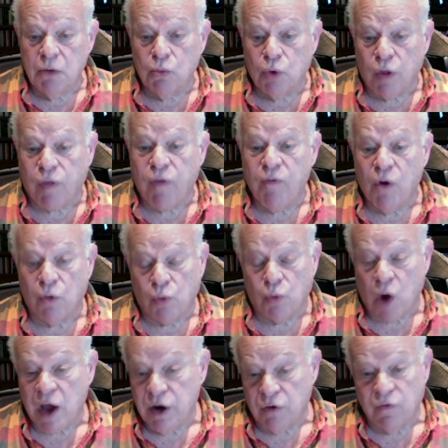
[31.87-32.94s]
with
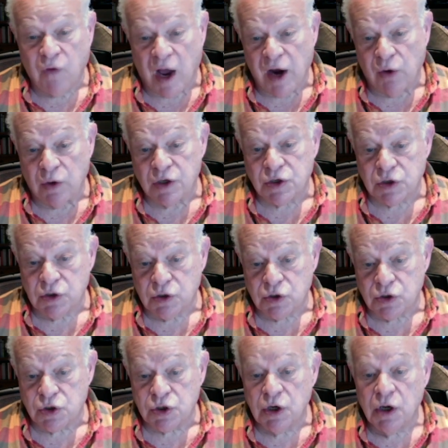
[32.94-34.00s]

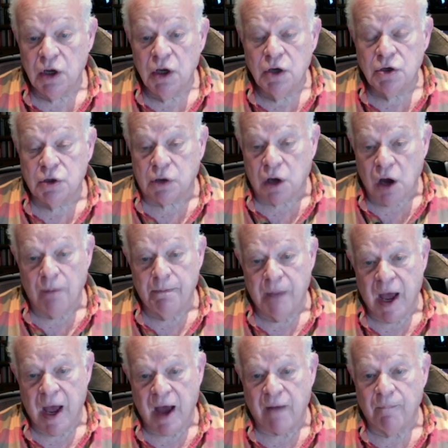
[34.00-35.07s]
rhinoviruses to
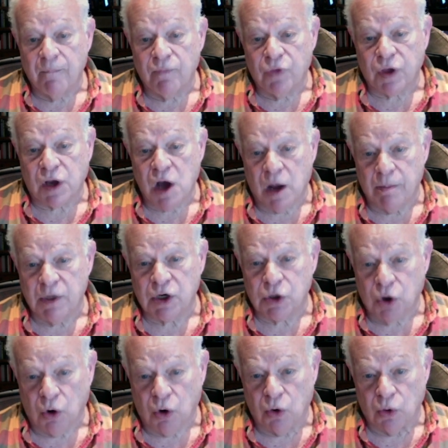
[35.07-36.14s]
combat the
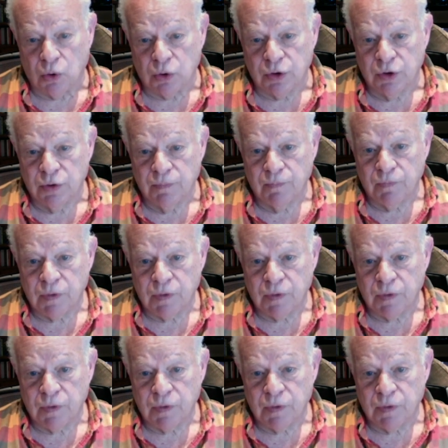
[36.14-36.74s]
common cold.